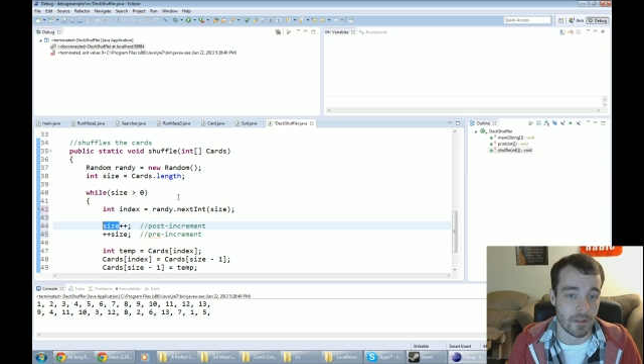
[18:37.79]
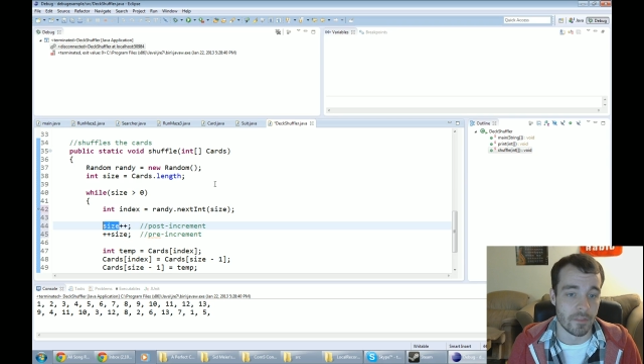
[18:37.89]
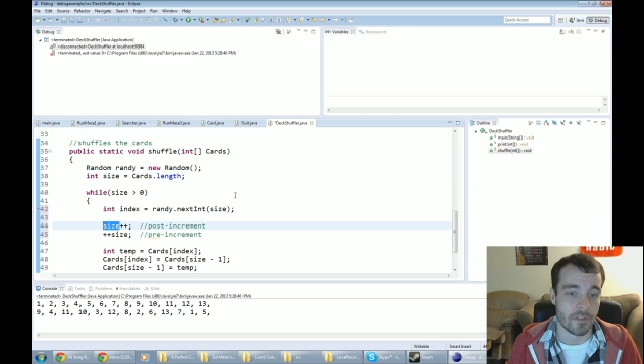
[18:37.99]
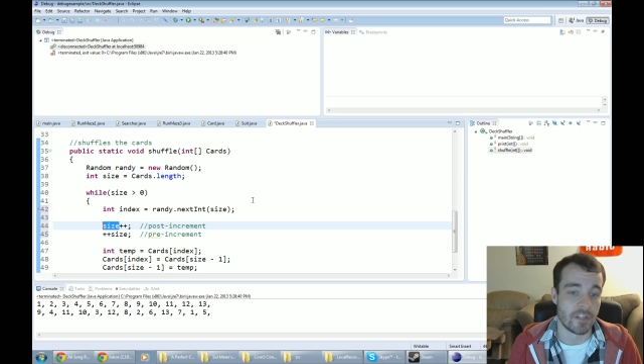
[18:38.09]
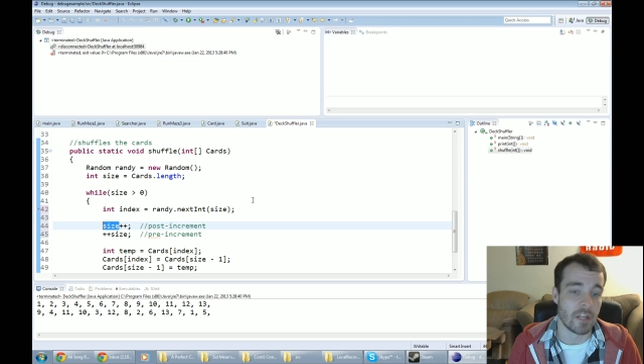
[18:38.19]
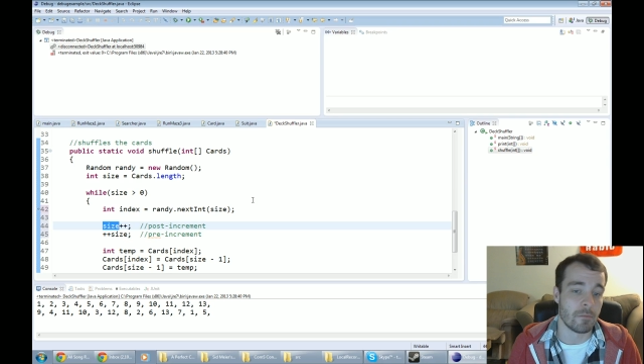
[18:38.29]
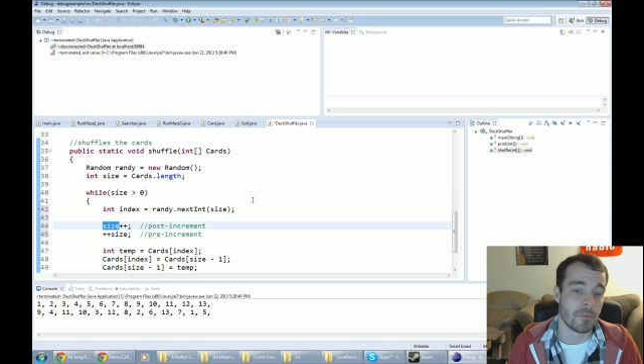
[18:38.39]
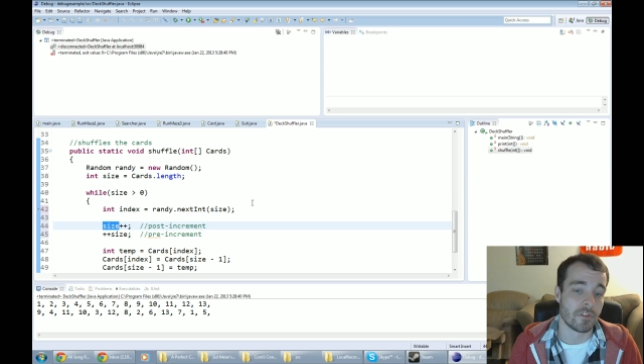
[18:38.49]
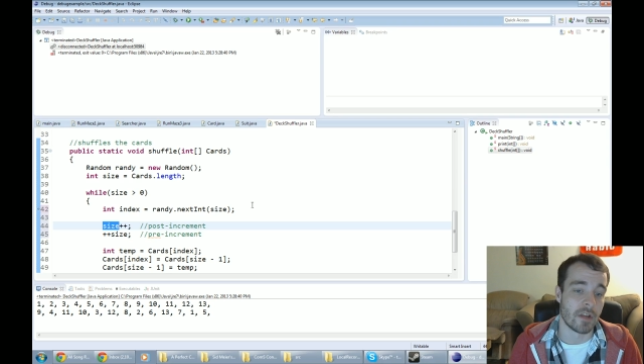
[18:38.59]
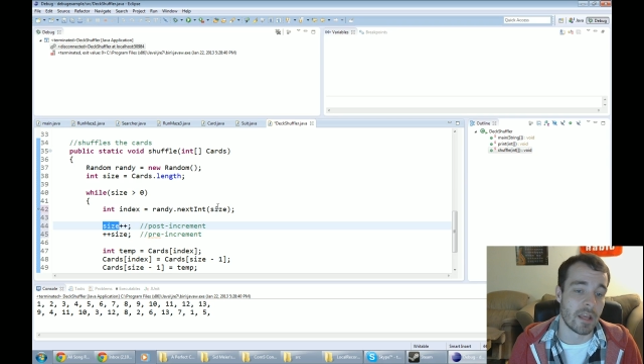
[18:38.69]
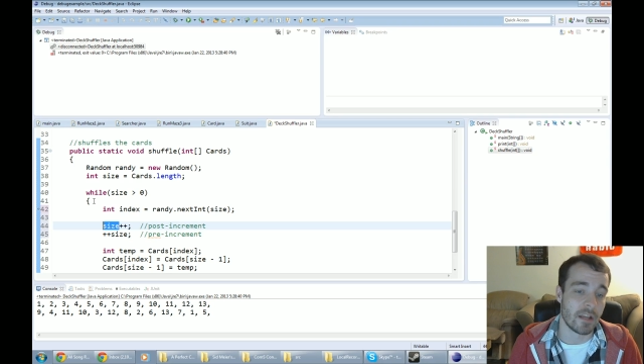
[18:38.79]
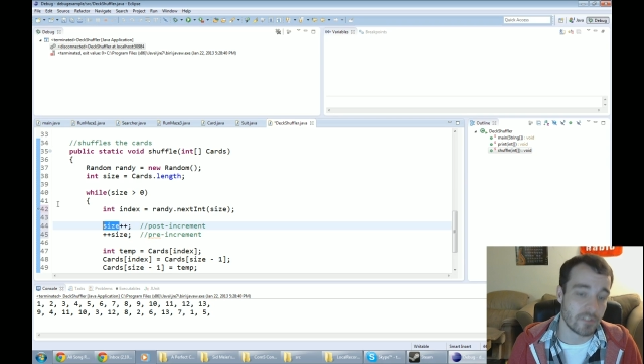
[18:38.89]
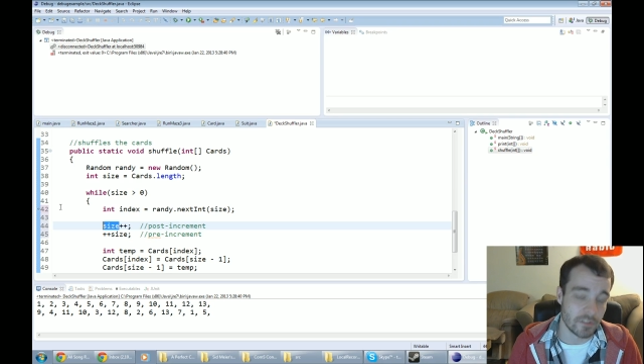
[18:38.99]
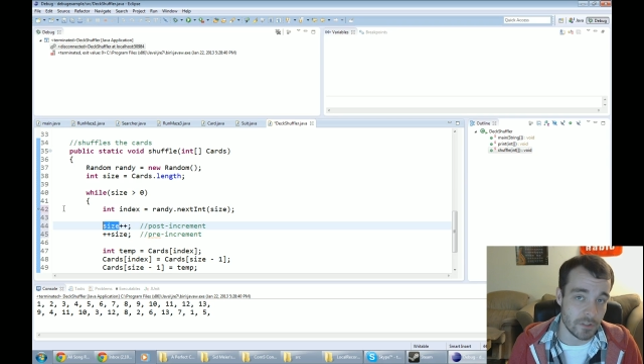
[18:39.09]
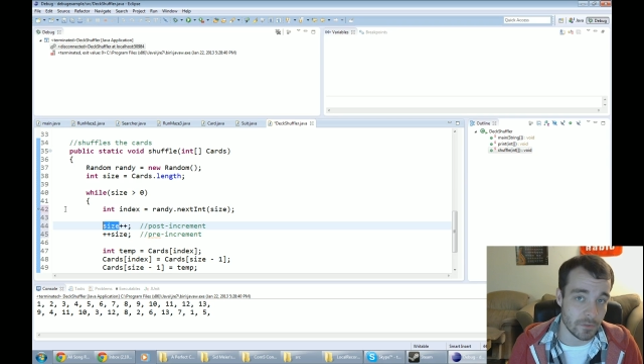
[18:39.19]
The statements are
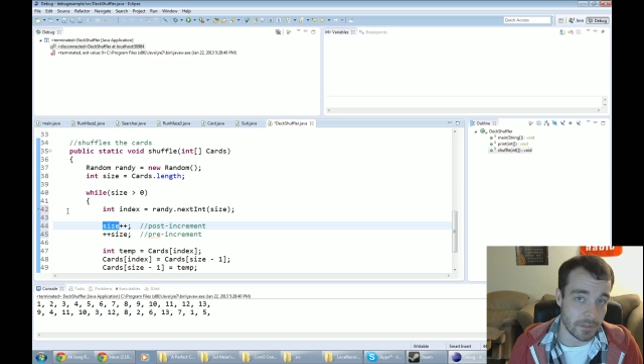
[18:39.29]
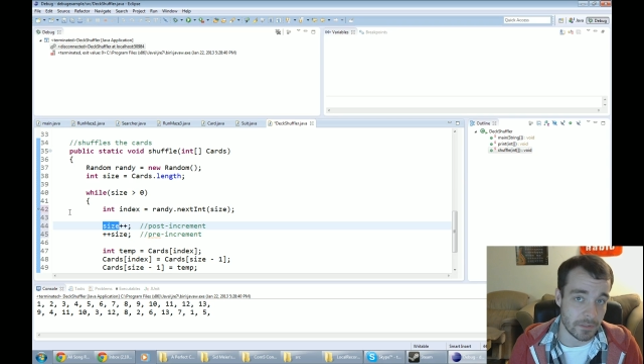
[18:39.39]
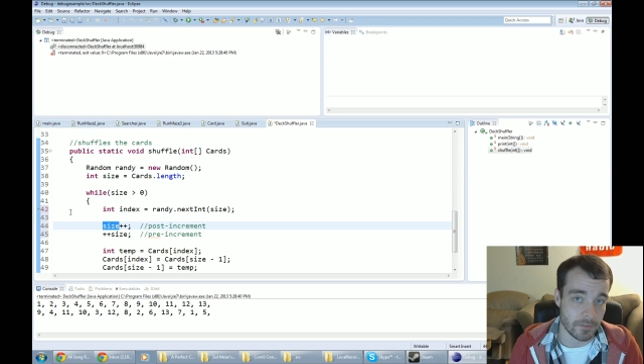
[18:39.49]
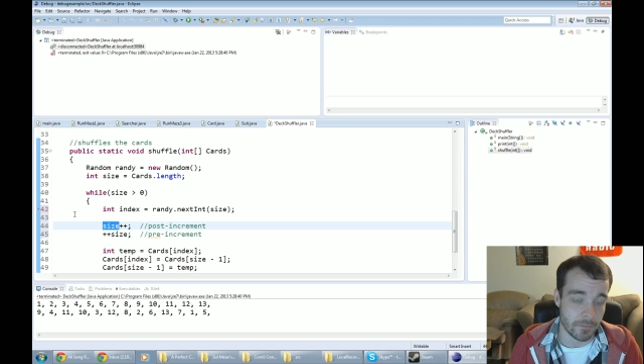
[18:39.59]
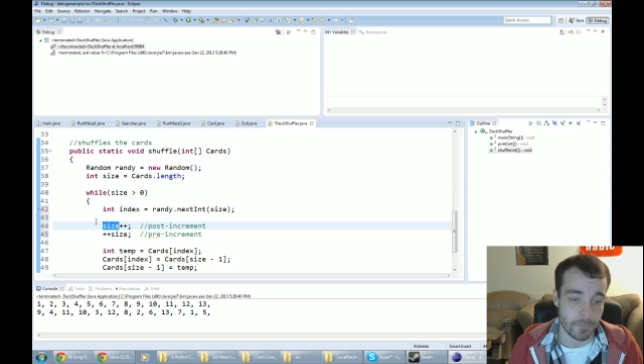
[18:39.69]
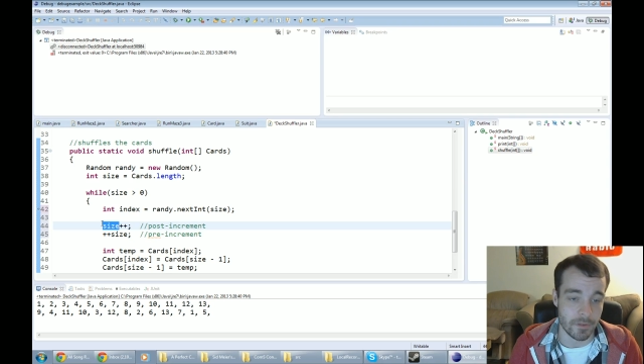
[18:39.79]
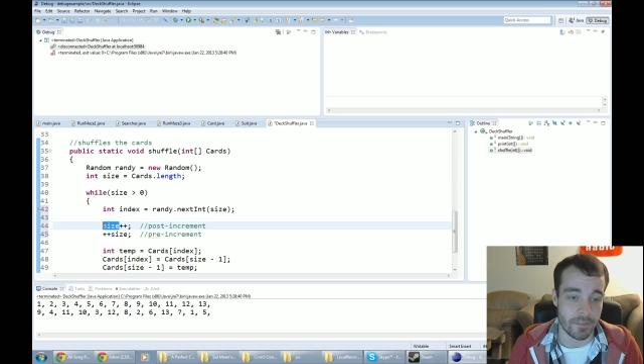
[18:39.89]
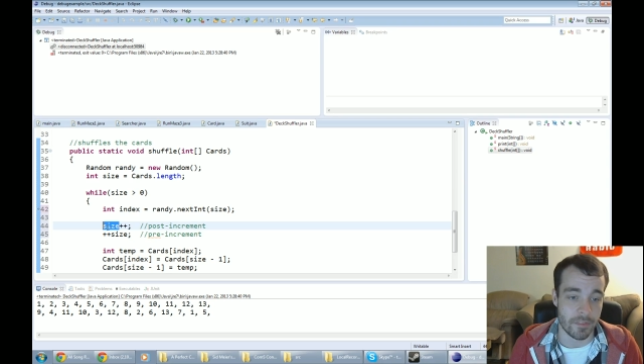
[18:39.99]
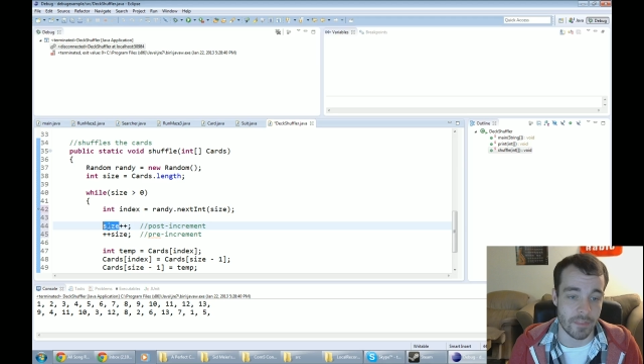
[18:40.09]
executed with